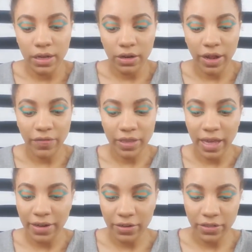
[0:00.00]
graphic
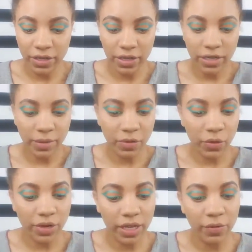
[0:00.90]
liner done, and I'm
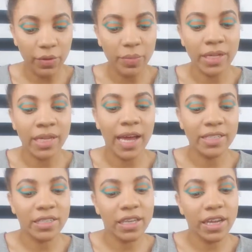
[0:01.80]
going in with Ben
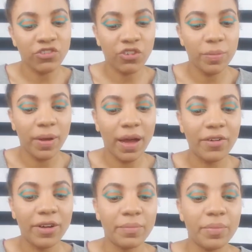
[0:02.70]
Nye's Luxury
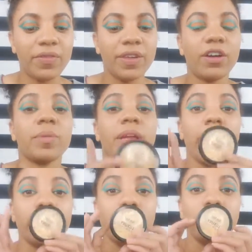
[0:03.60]
Power and BVO
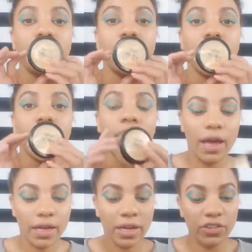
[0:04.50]
Banana.
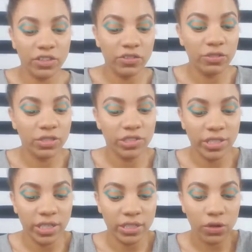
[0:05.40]
I can actually use this
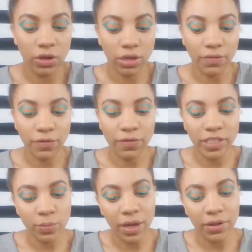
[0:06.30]
just as an all-over
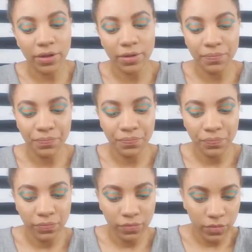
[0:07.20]
face powder
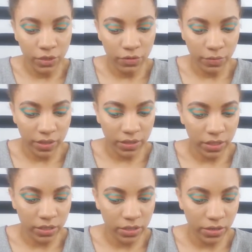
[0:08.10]
with my
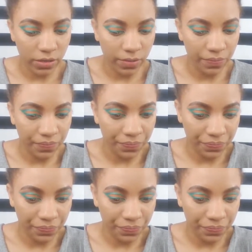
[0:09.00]
skin tone.